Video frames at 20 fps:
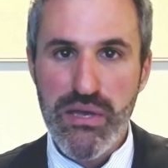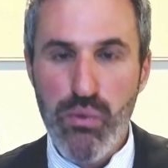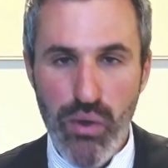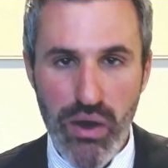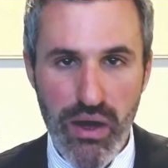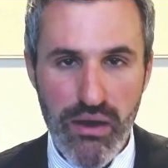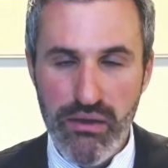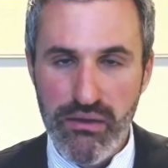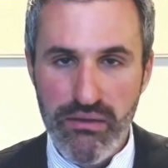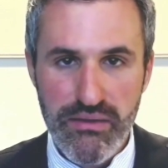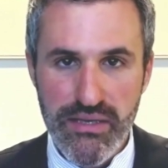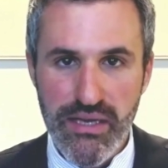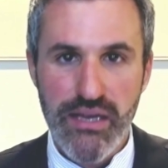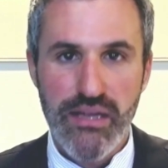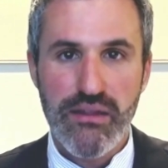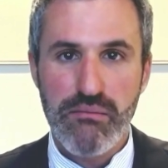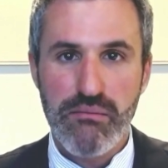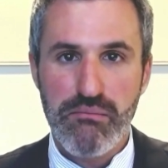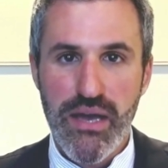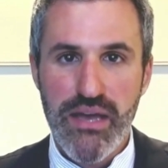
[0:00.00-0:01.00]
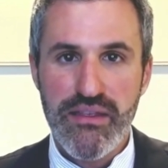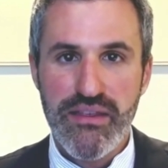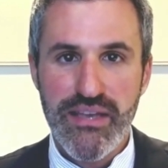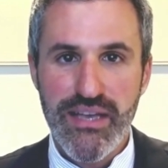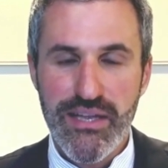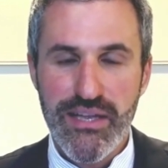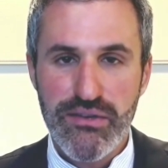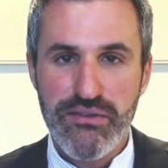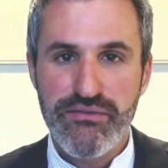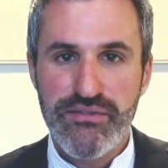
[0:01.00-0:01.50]
There'll be one done
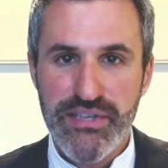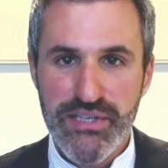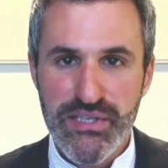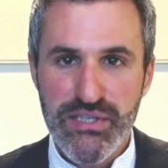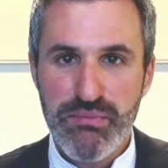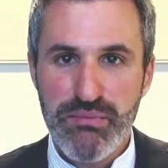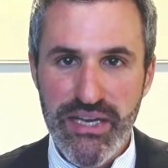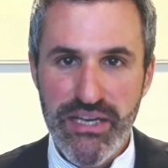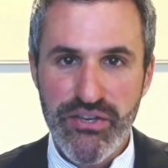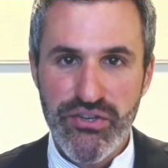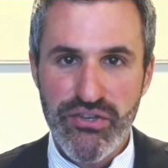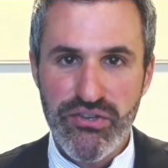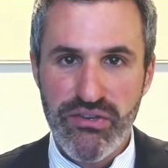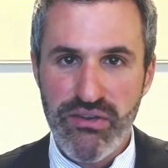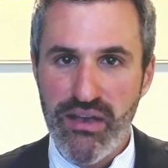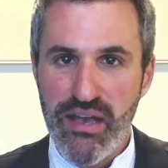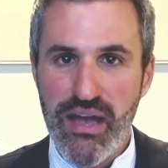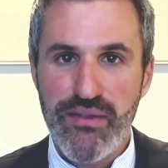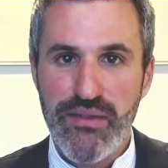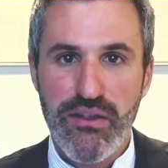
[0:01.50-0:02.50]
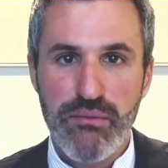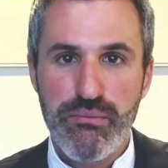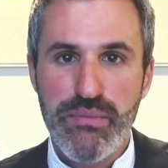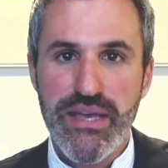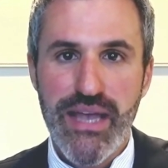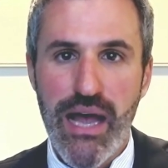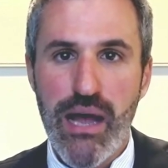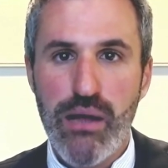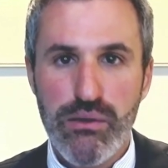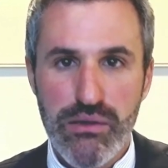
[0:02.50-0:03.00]
by the end of this speech,
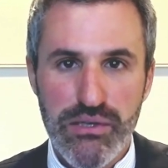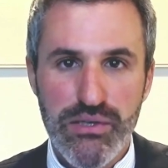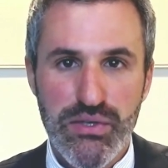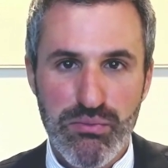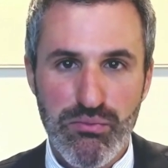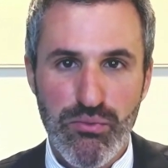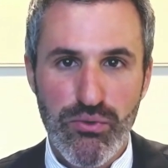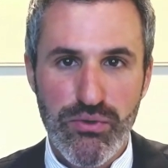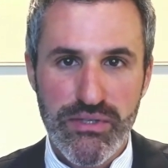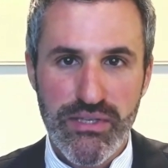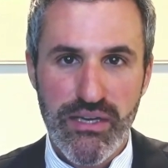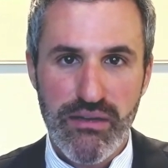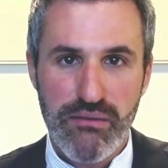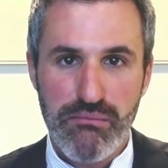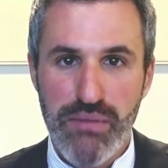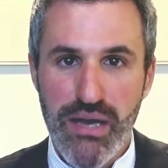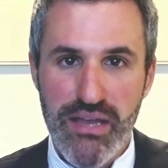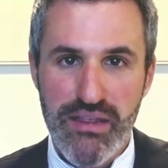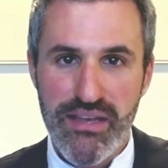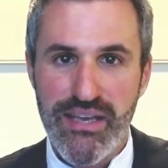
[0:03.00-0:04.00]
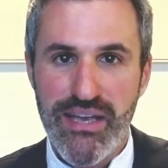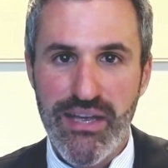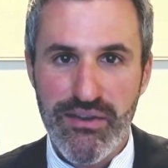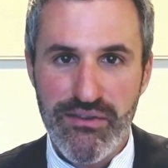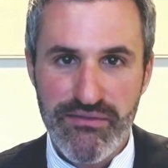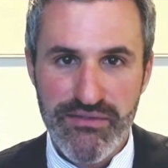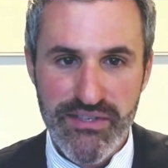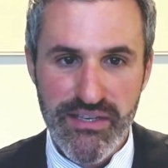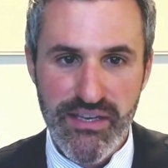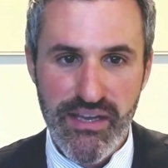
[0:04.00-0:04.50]
and there'll be countless more done by
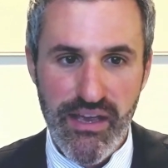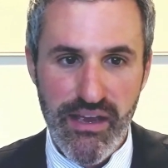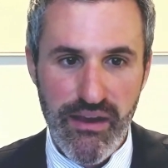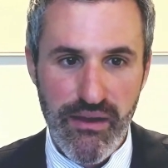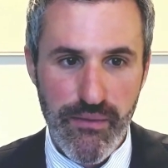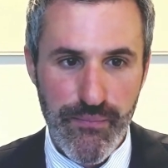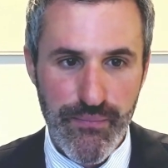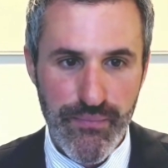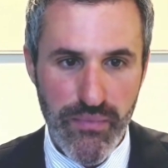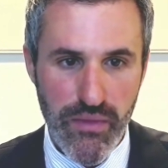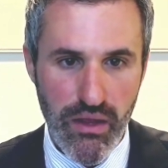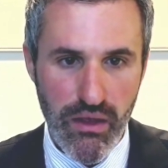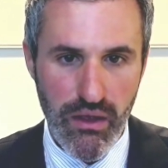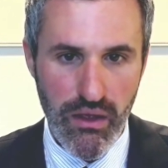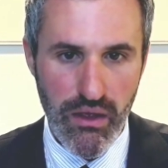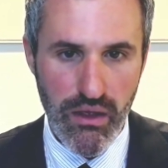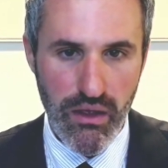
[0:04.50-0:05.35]
the end of today.